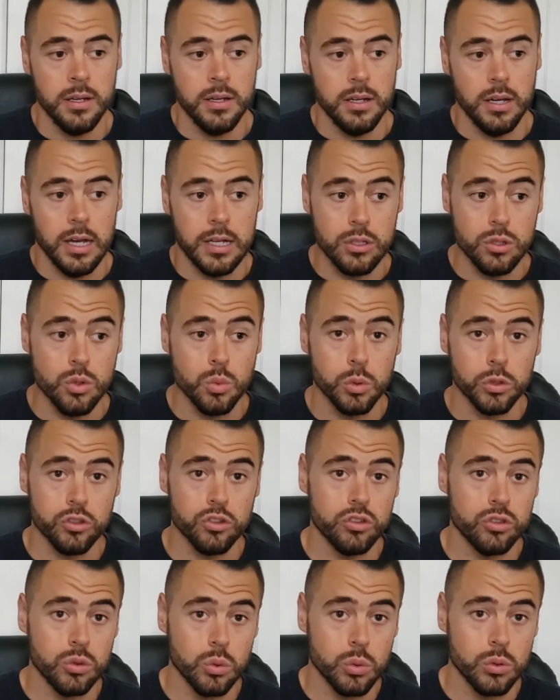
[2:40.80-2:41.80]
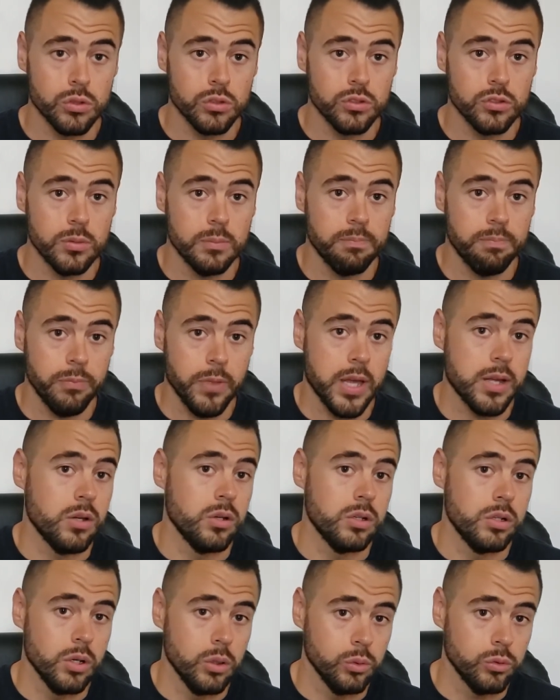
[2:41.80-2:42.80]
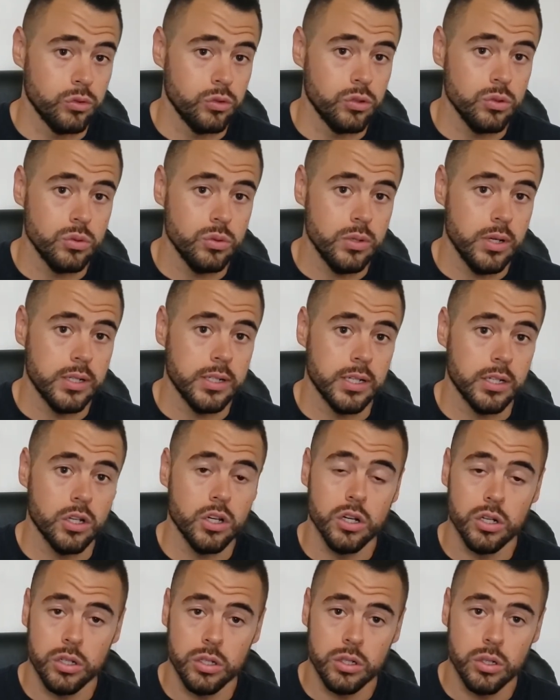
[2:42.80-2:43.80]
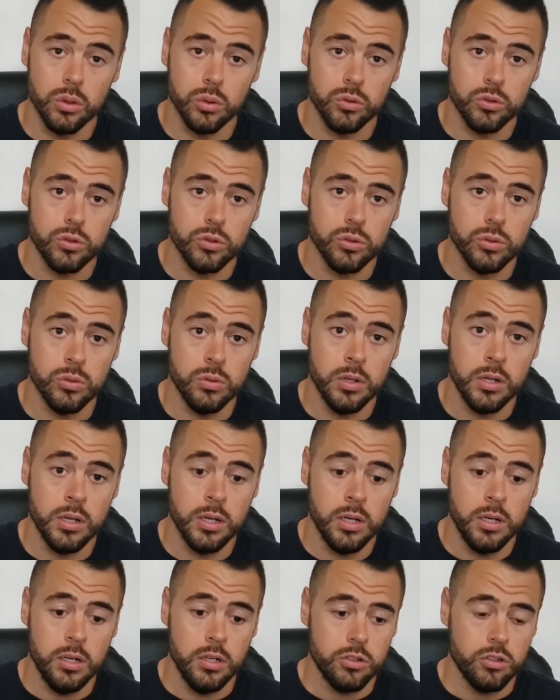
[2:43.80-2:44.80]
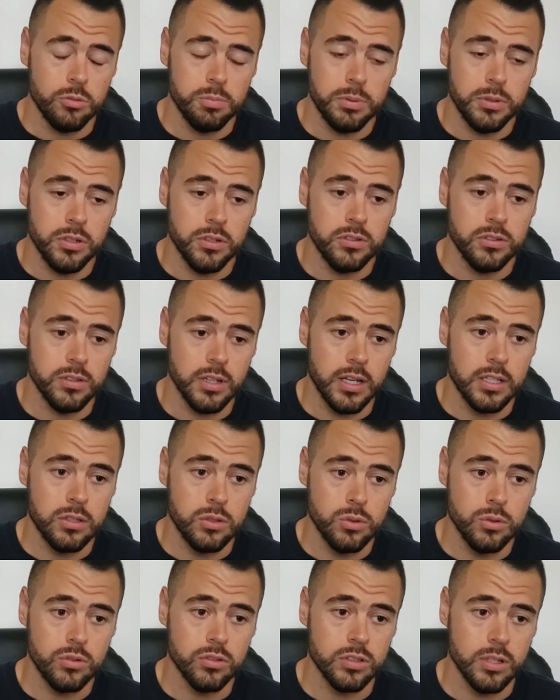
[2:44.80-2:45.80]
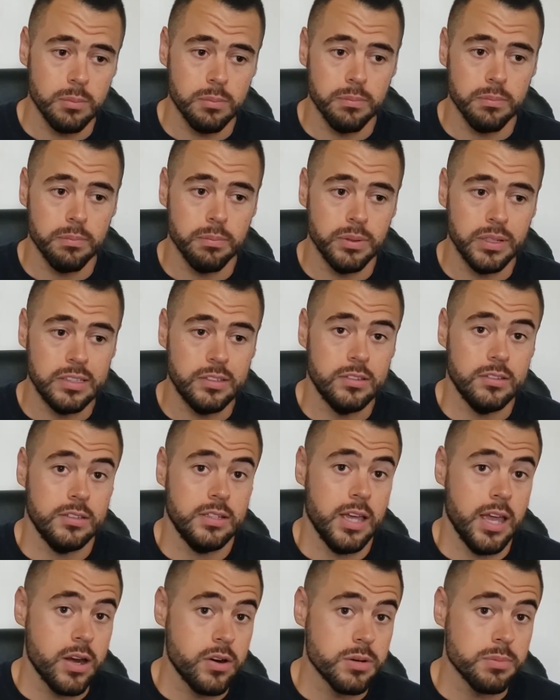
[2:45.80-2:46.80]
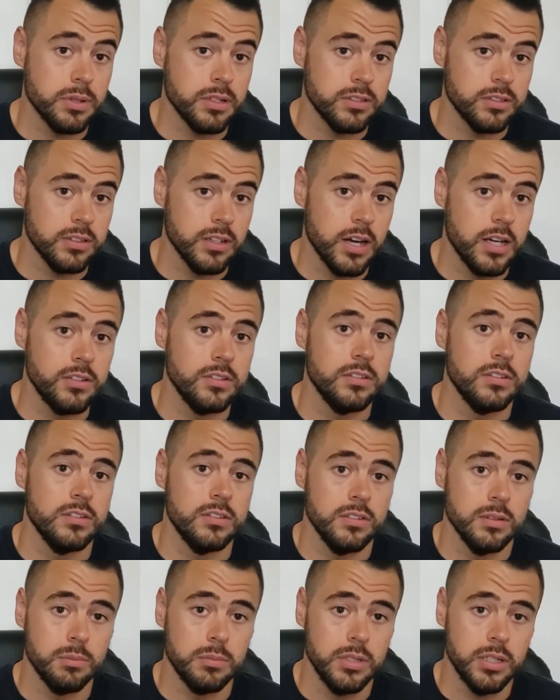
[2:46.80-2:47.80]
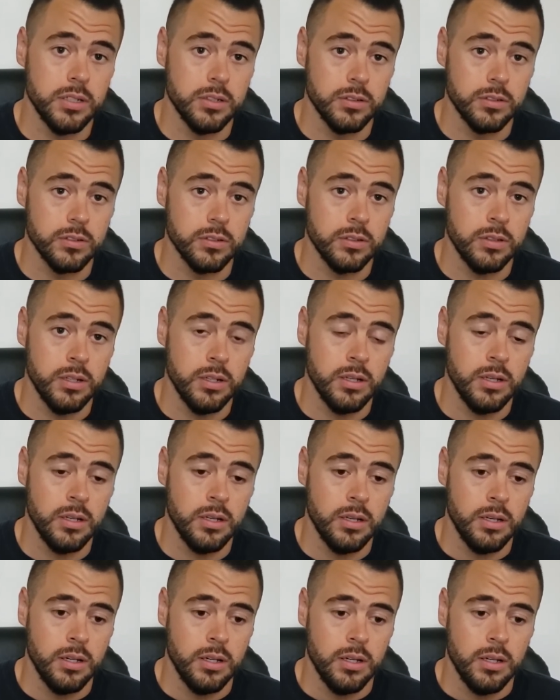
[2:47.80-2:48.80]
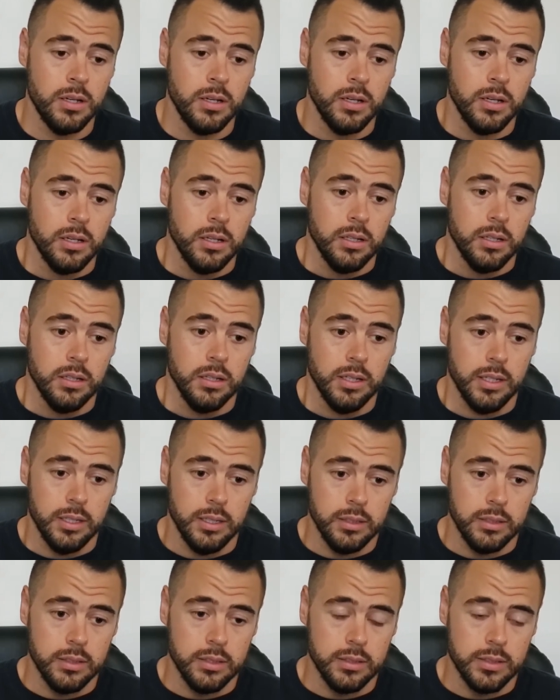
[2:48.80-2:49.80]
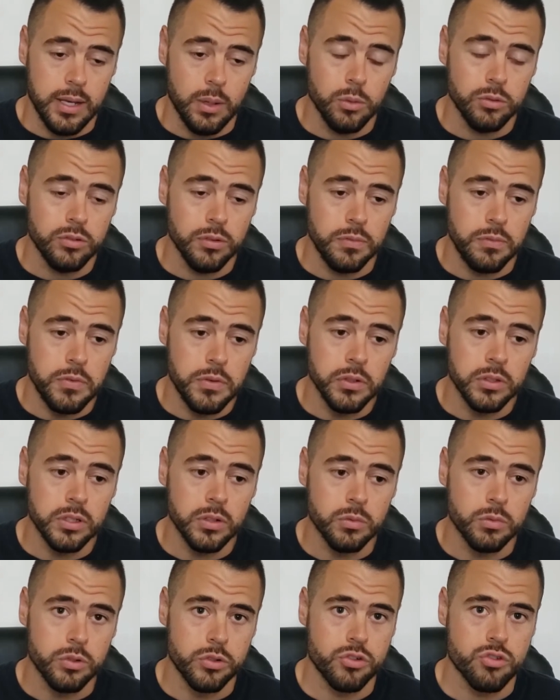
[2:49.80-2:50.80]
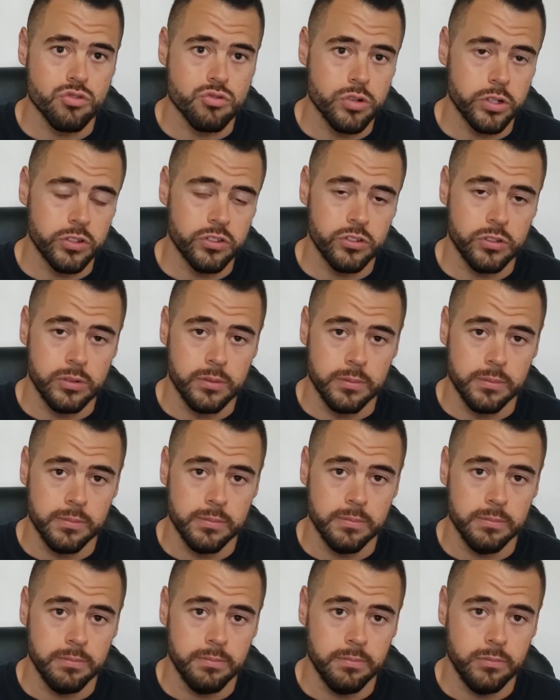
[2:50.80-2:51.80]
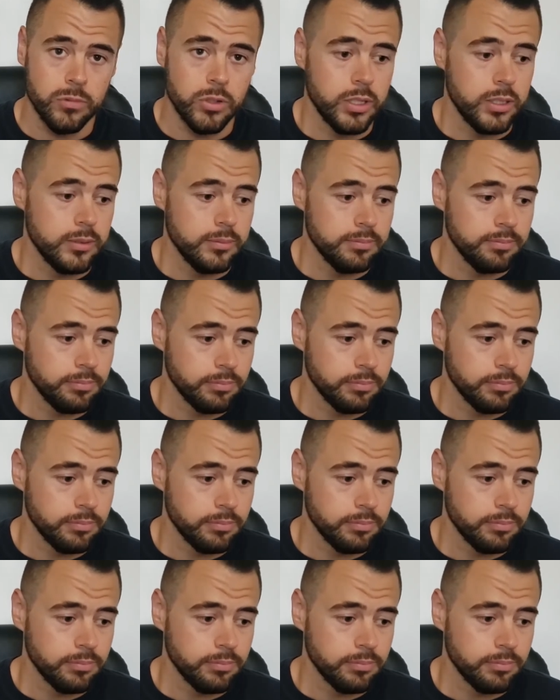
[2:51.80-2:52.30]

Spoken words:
I knew which stores I could go to and I couldn't go to just because I knew some places carried my sizes and some didn't. And that was a feeling of restriction, right?